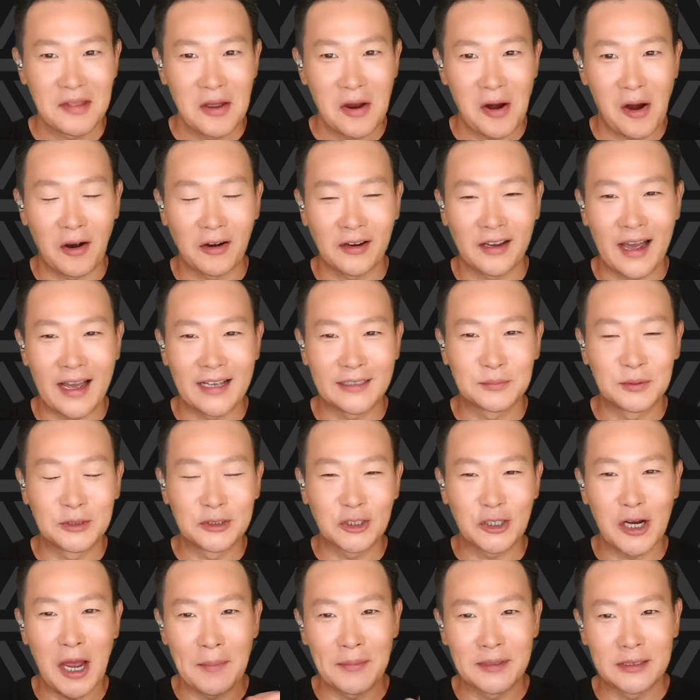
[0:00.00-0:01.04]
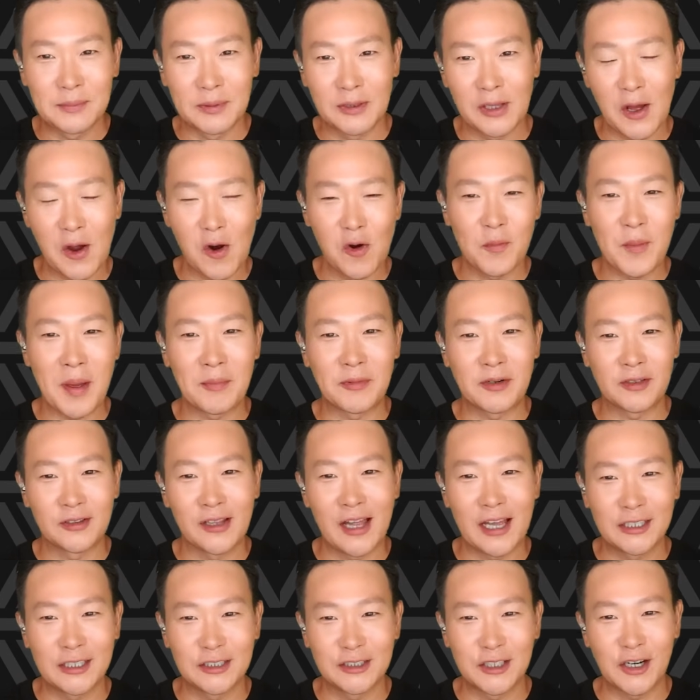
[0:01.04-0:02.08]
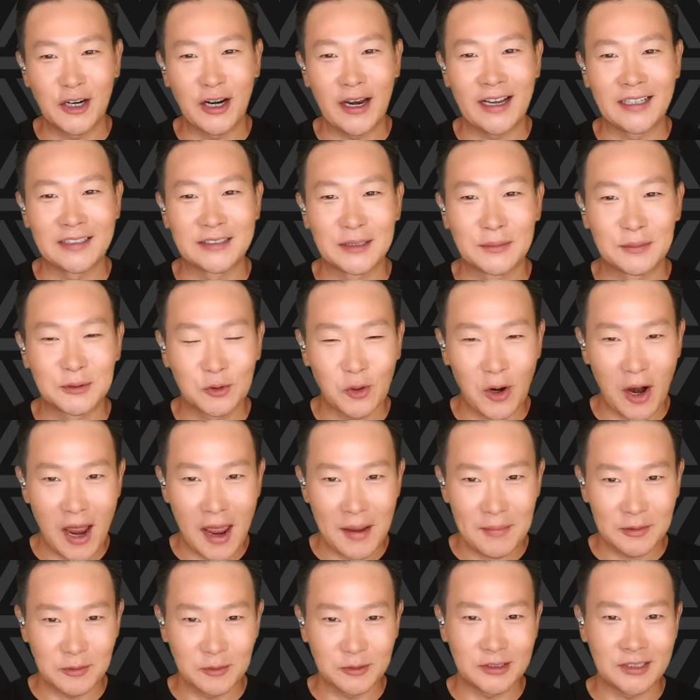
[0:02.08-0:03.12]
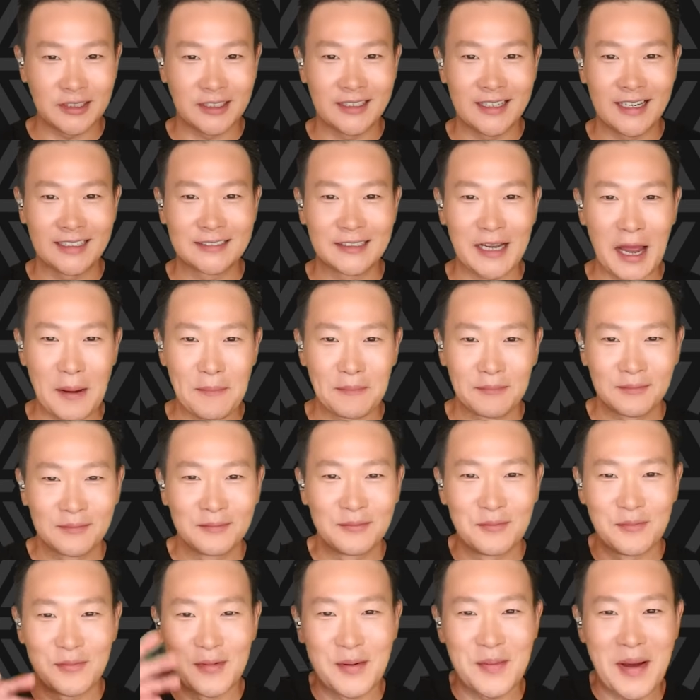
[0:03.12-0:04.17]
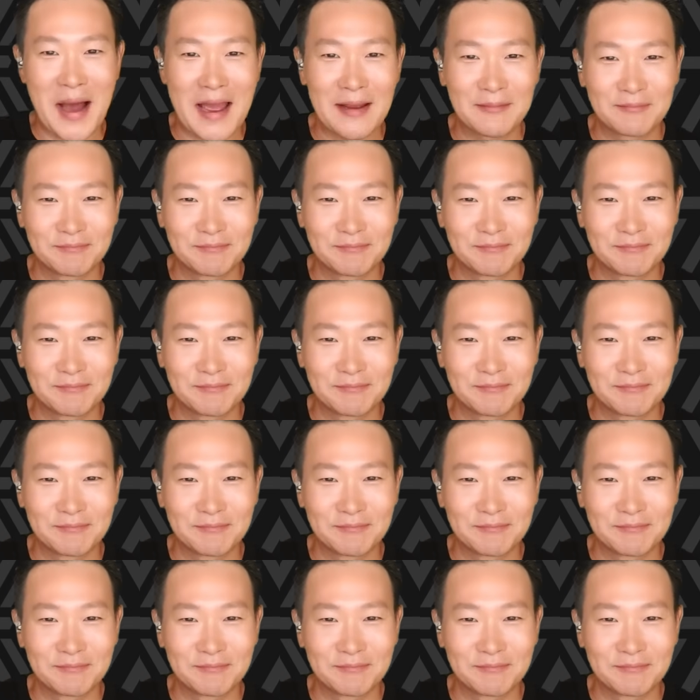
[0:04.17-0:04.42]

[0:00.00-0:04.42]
All right, guys, put your comments below. Remember to like, share, and subscribe, and we'll see you next time. Bye-bye.